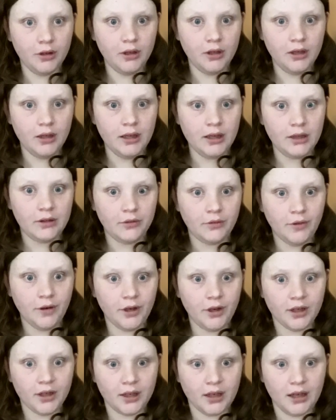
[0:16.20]
It's
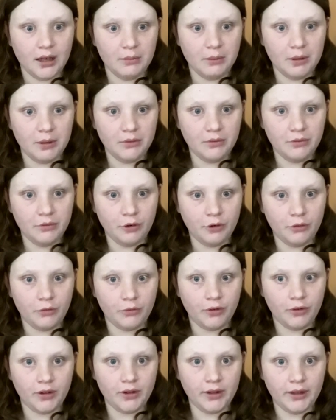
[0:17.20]
very common for
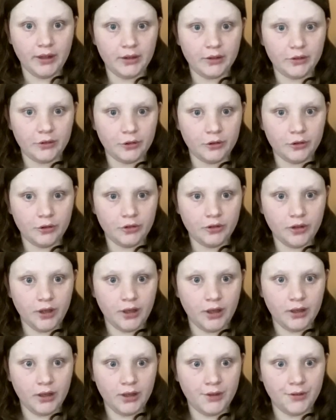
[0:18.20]
freelancers
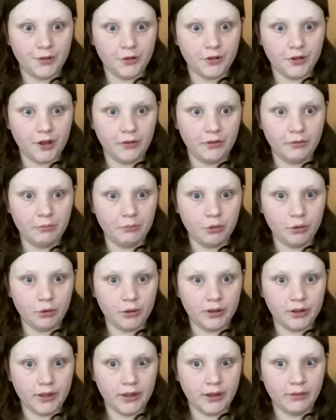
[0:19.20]
and other
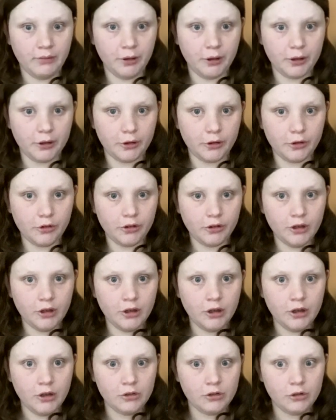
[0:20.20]
self-employed gig workers
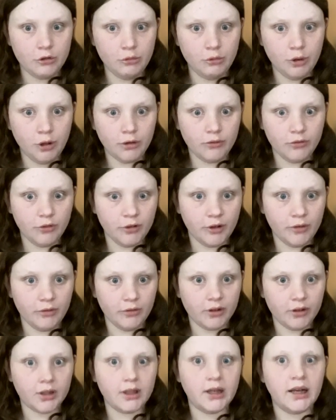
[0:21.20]
to work for
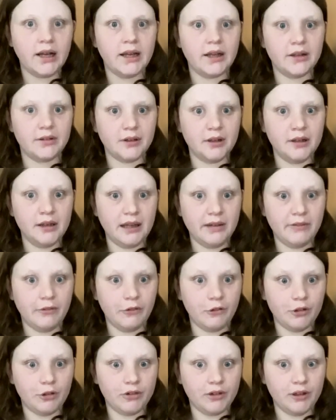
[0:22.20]
different clients and never
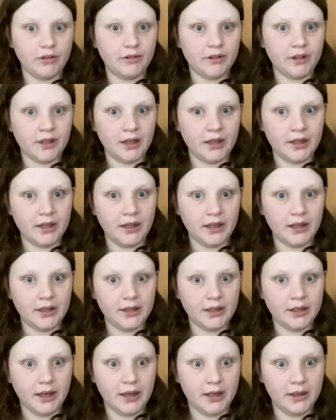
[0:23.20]
receive a
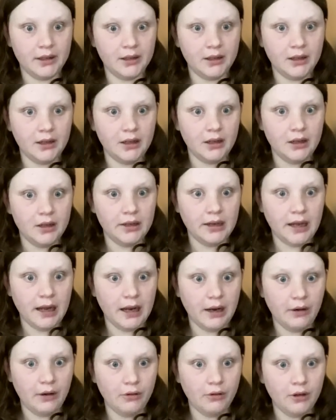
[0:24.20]
1099.
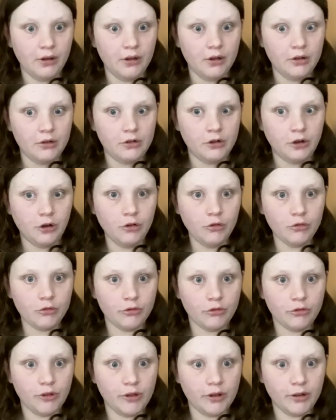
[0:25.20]
Now, don't
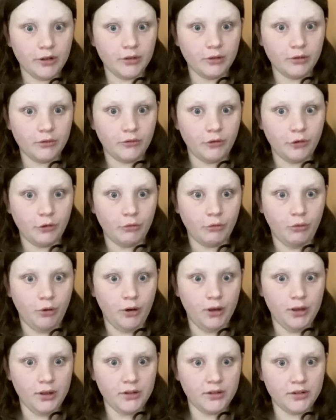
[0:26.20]
think for
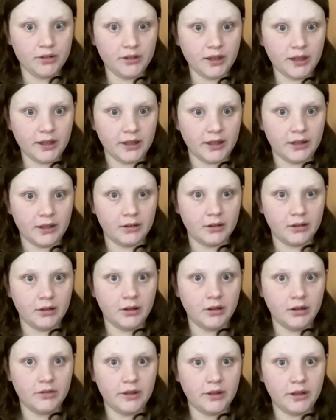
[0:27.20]
1 second
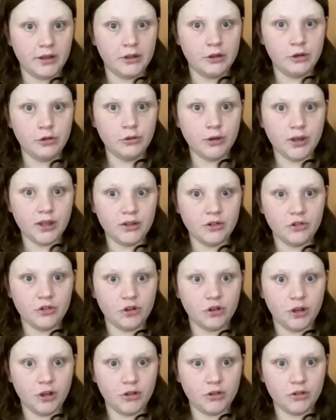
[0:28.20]
that you can
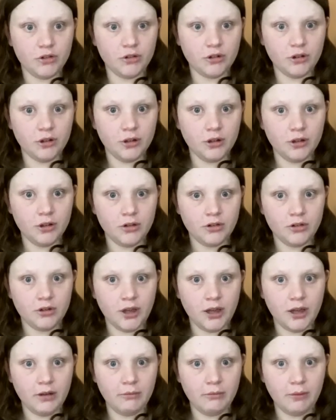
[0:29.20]
just
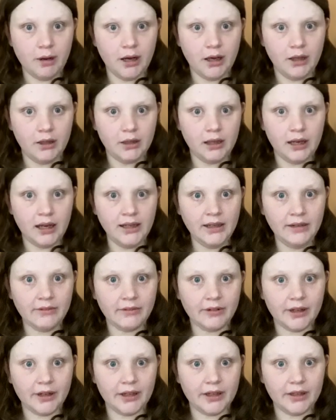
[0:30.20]
say, well, I never
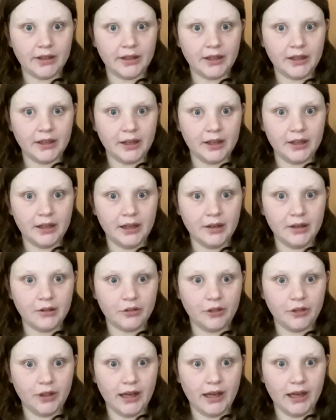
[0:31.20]
got a 1099, so
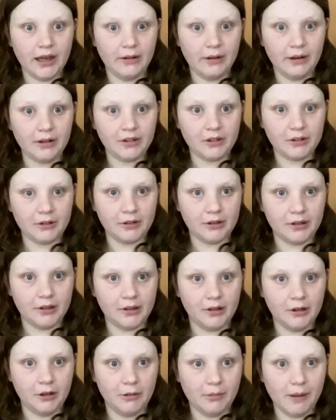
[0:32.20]
the IRS isn't going to
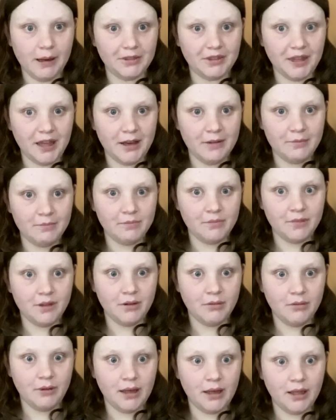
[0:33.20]
know about that.
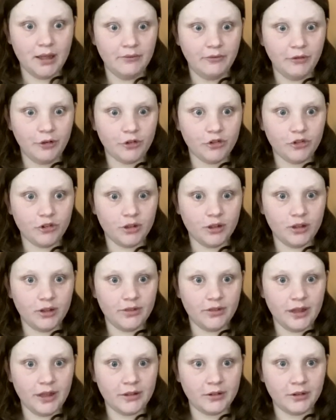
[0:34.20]
Well, unfortunately,
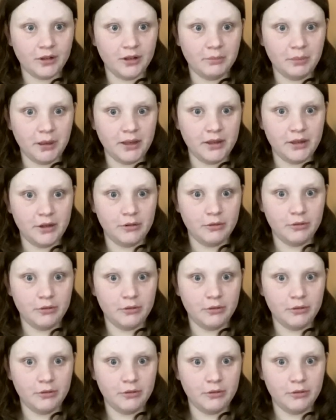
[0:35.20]
that's going to bite you.